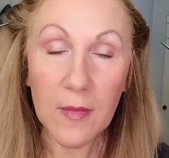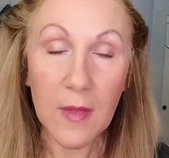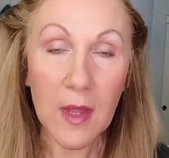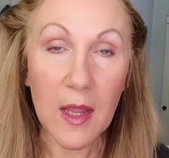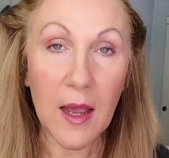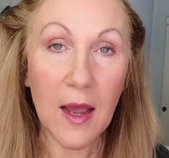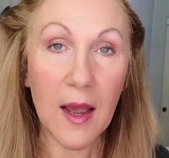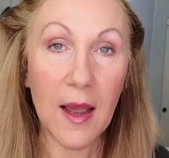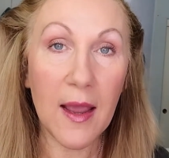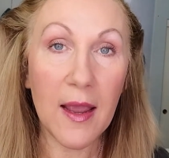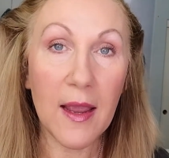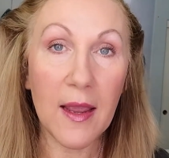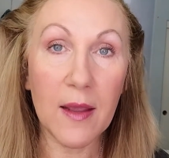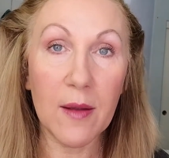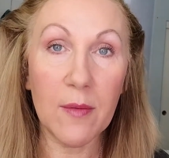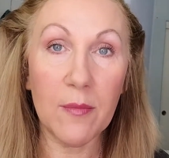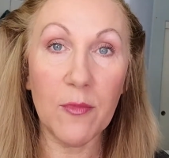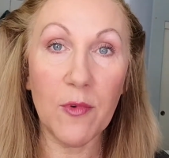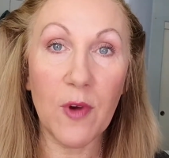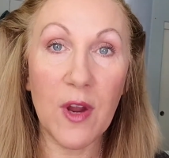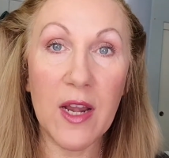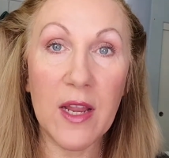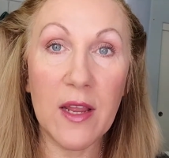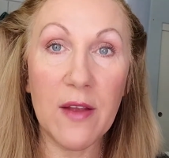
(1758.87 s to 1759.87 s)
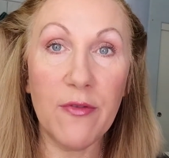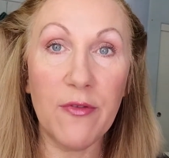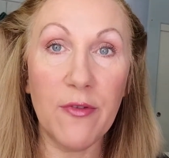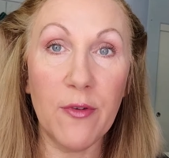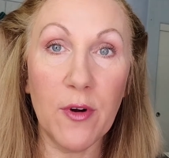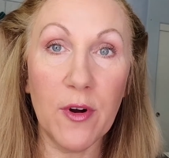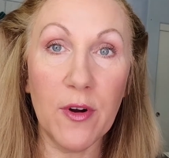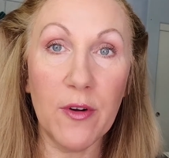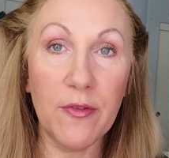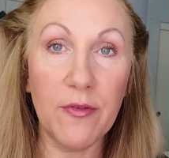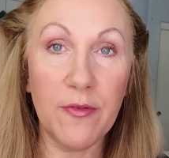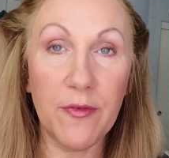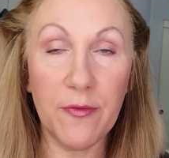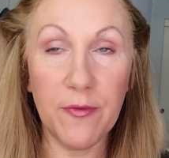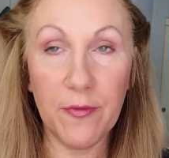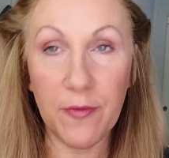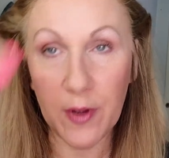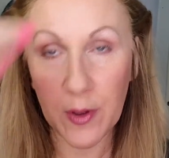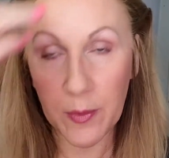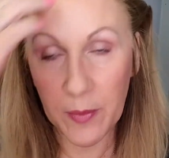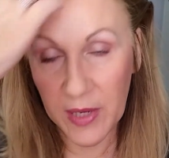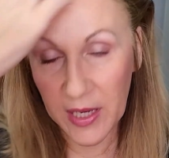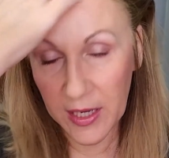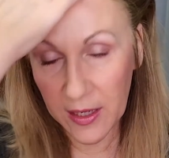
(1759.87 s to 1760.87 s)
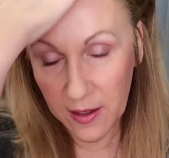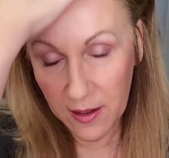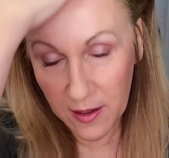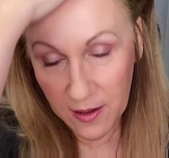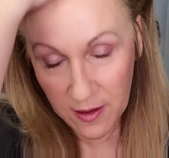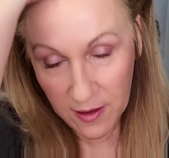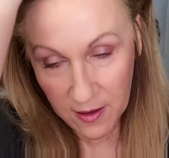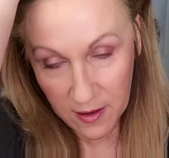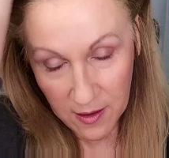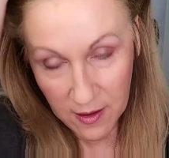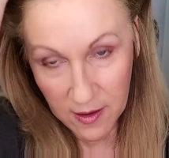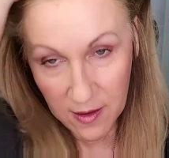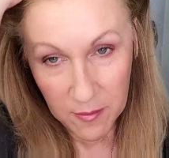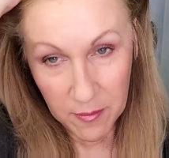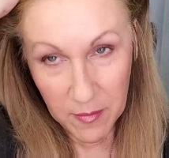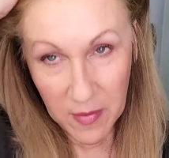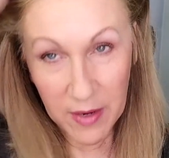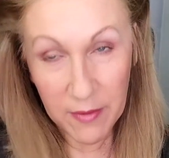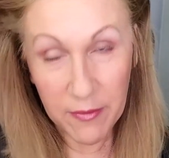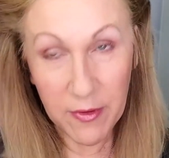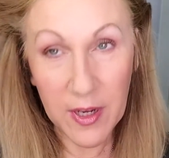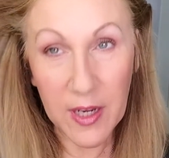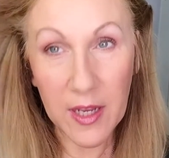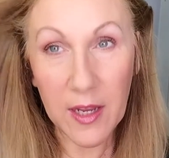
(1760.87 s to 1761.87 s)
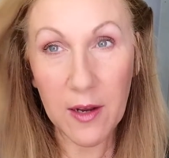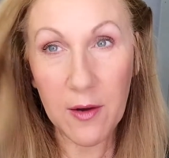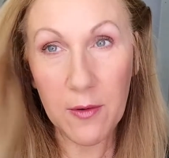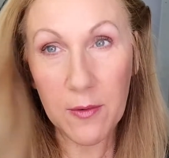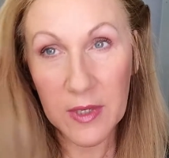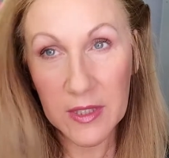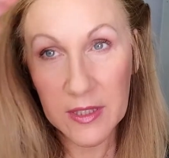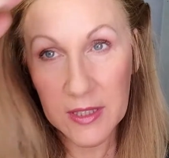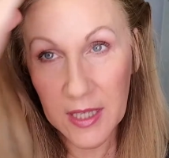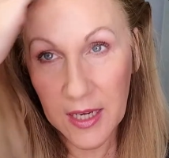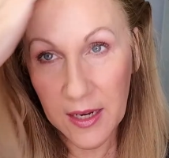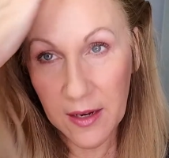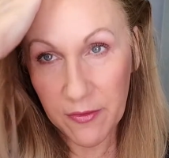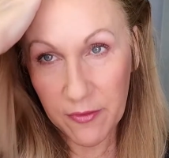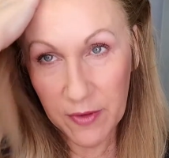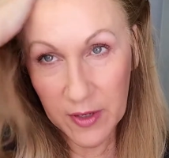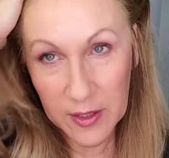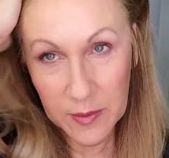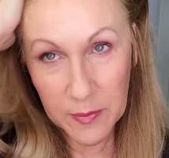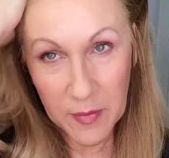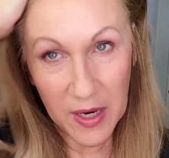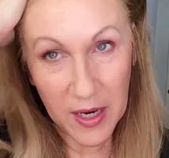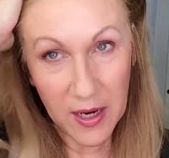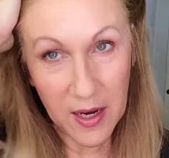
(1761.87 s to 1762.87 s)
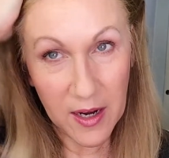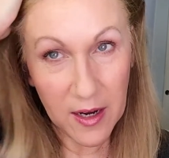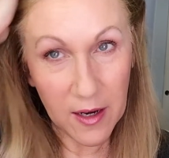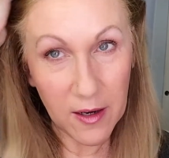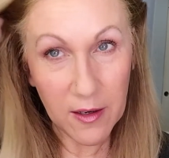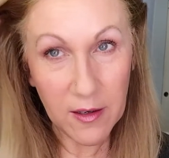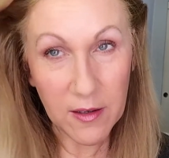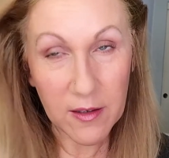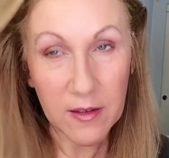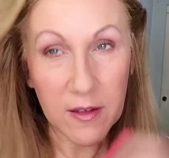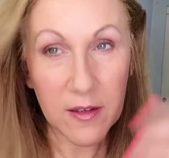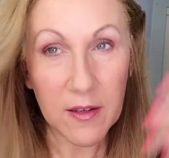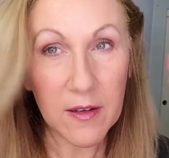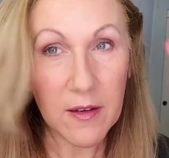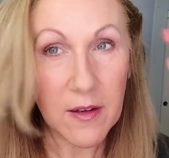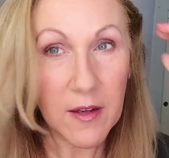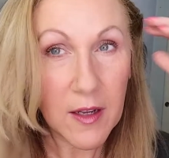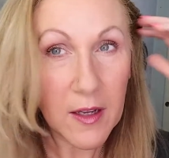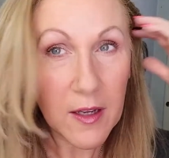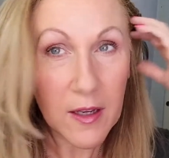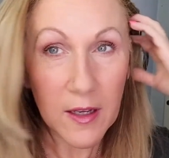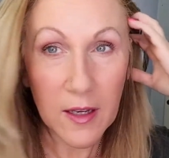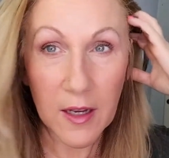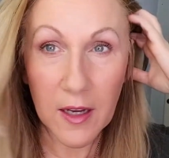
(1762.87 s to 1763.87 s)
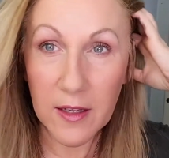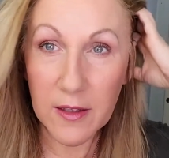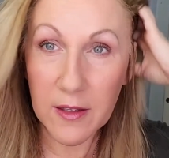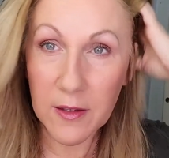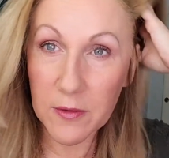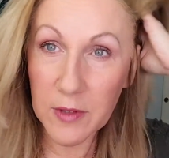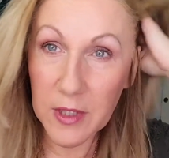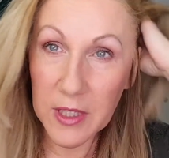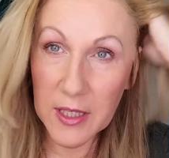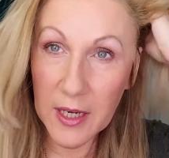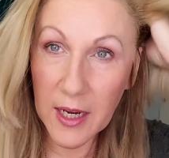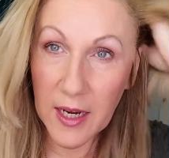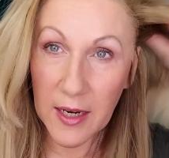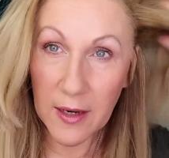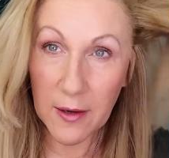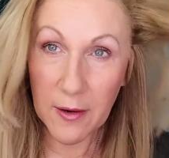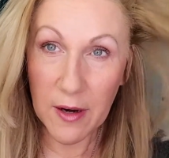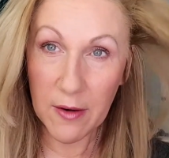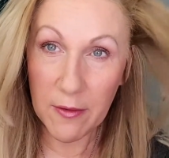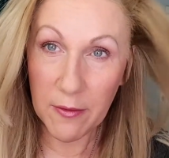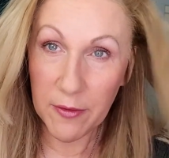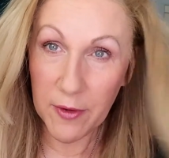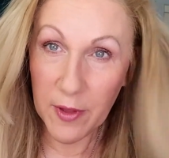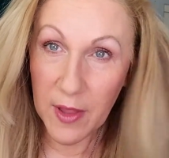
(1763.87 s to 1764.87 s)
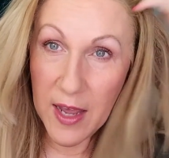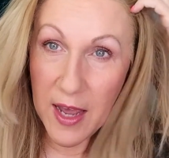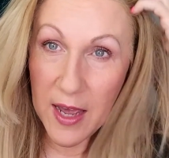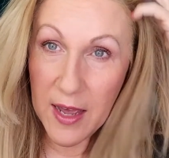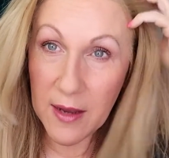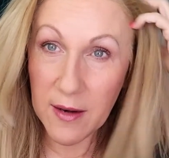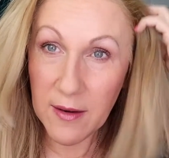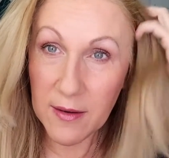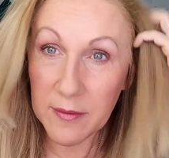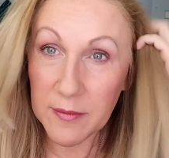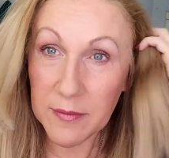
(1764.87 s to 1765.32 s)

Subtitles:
I am ready for filming my video once I fix my hair. Y'all don't need to hang around for that.